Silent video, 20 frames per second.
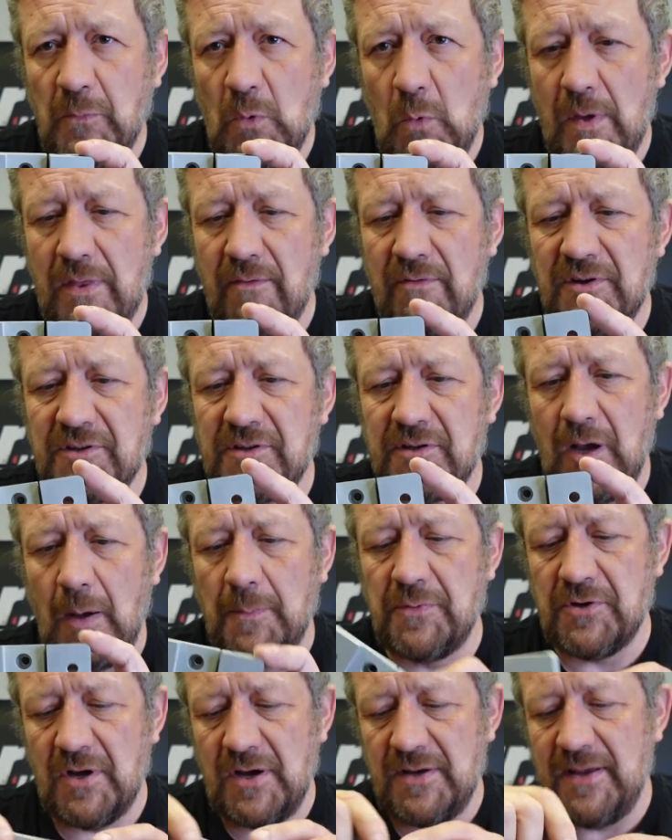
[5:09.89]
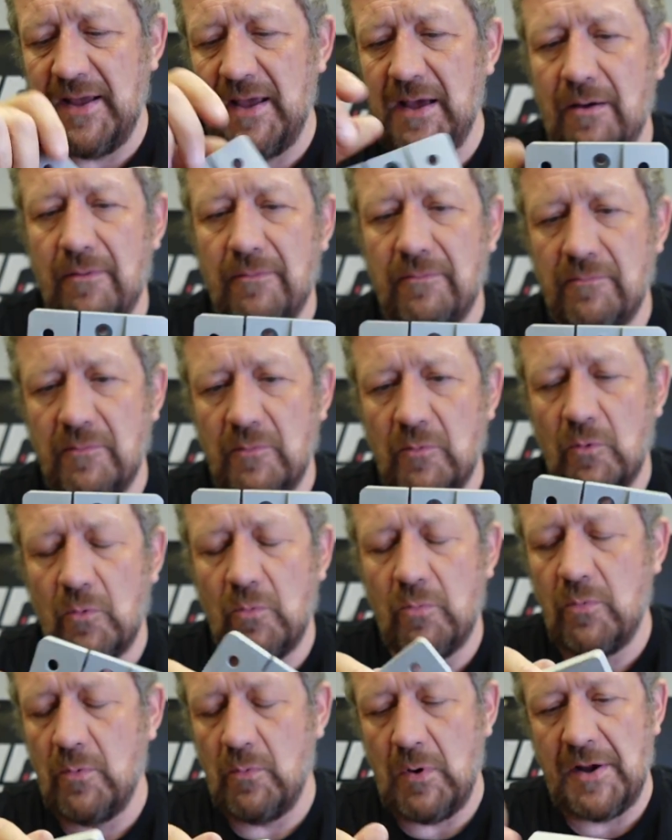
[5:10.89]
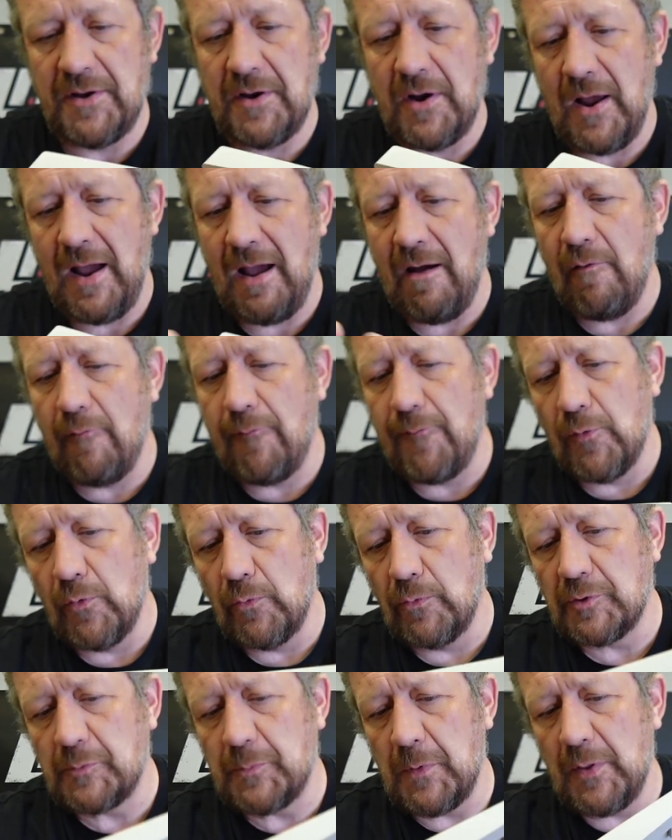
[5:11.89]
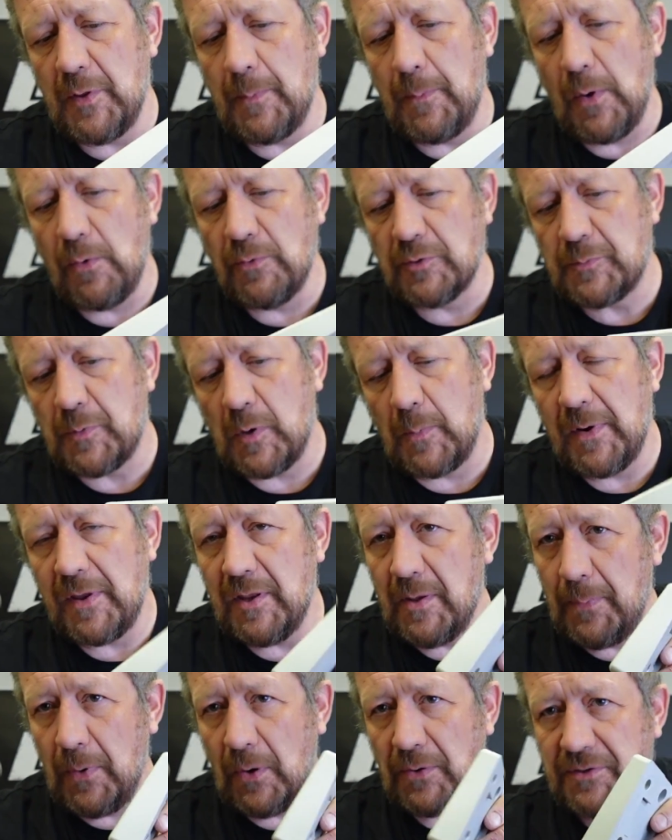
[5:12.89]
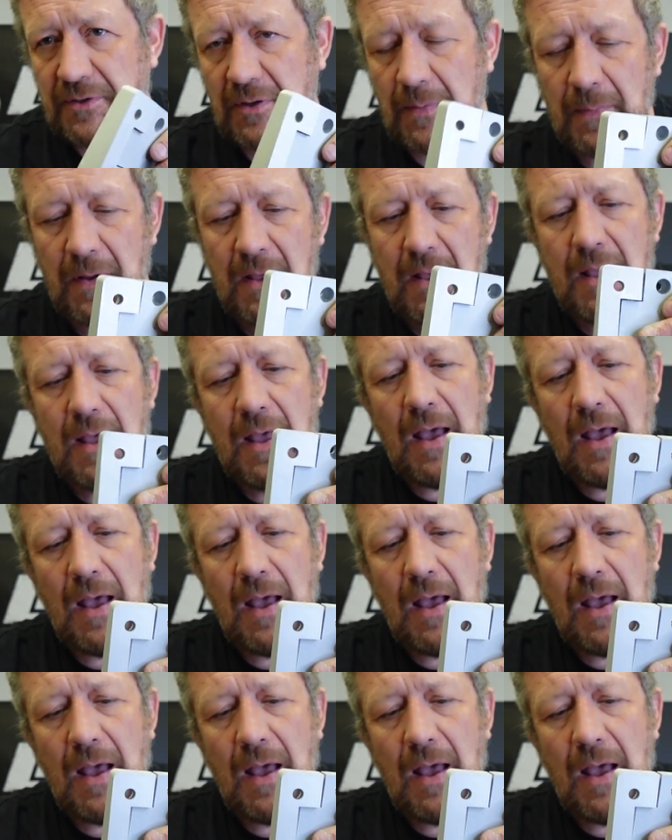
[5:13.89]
whether it's upside down or I don't know how it falls, but the bolt's probably at the bottom,